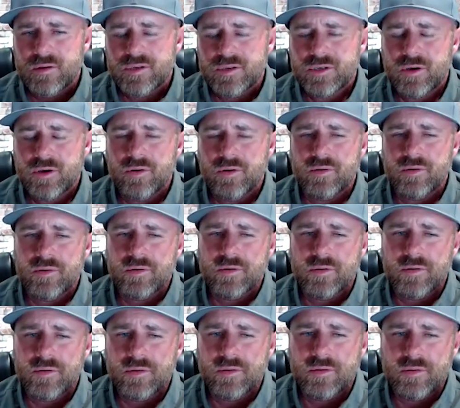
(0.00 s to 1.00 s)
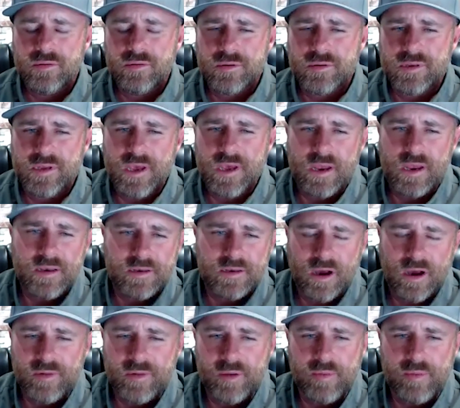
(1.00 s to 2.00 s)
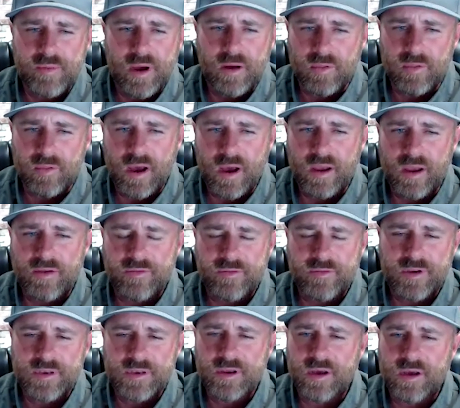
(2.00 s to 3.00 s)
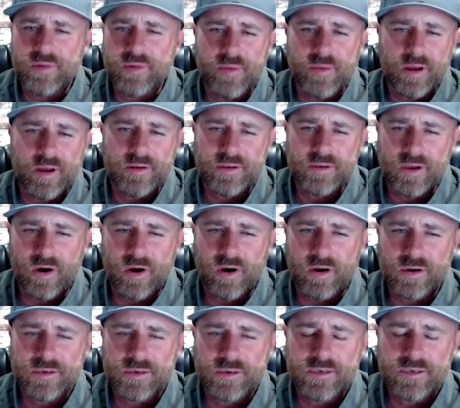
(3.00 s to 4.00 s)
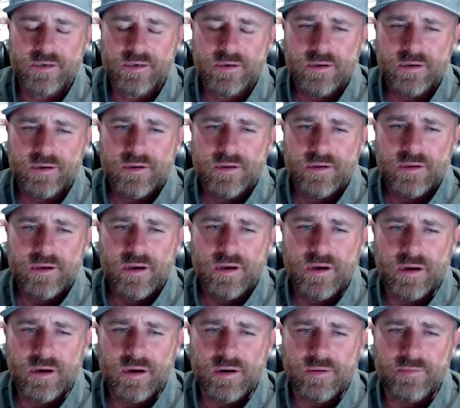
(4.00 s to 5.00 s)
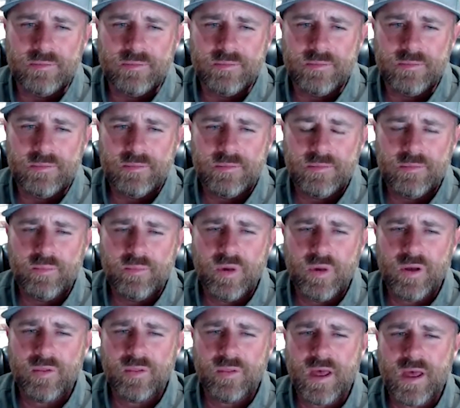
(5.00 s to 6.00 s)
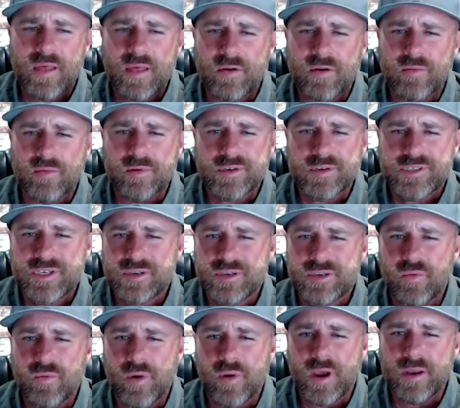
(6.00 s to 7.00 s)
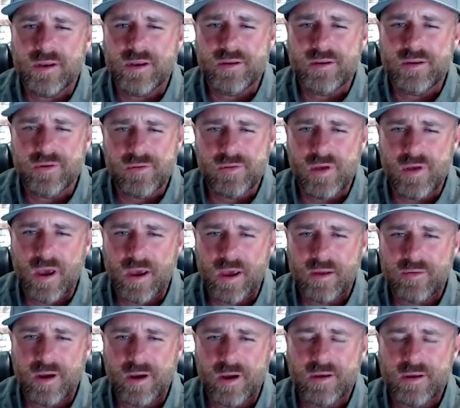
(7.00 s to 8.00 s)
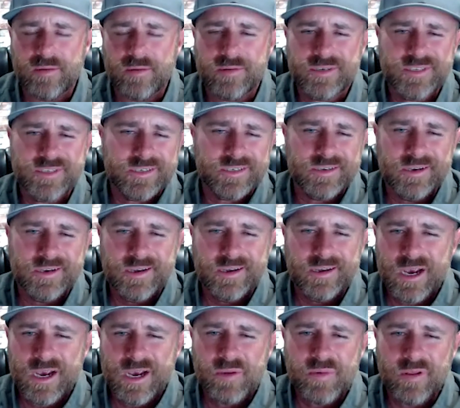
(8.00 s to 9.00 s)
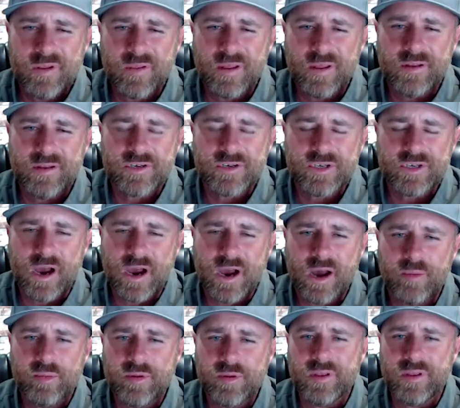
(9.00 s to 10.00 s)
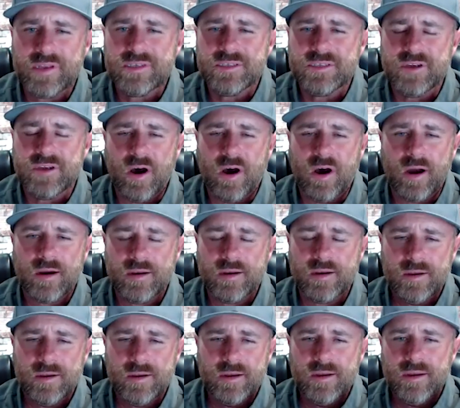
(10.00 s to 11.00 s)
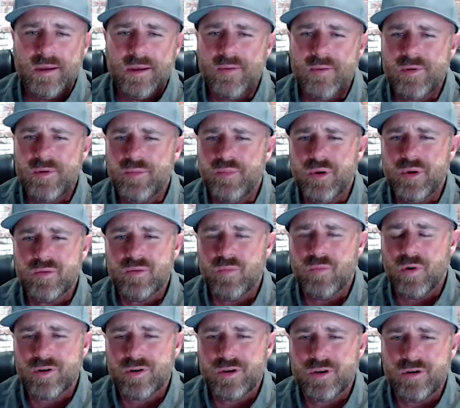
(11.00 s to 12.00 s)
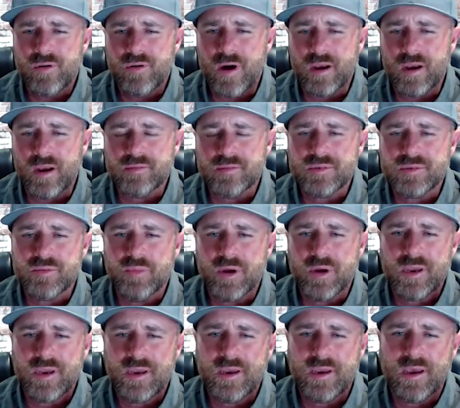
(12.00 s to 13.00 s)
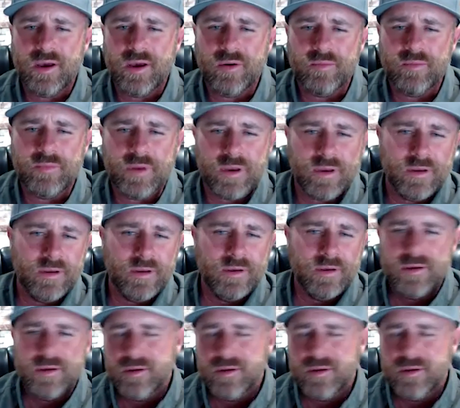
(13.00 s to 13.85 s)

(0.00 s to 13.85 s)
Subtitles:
so Kent taught me about life. He taught me about dogs. But leather was just a way to do that, right? It was just come in the leather shop and let's talk. And we build one or two items, but he helped me